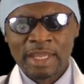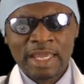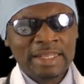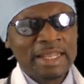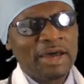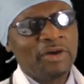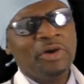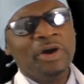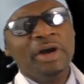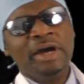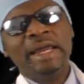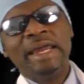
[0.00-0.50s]

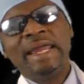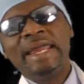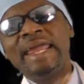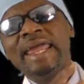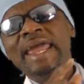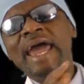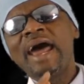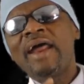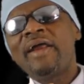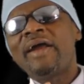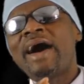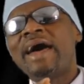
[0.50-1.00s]
Now,
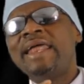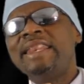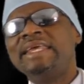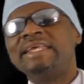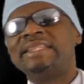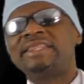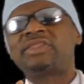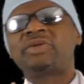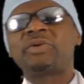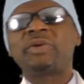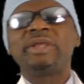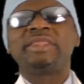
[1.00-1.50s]
here are the
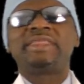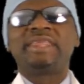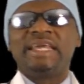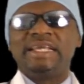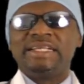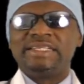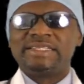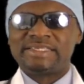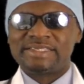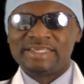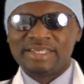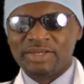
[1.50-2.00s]
three
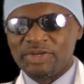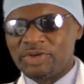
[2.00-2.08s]
things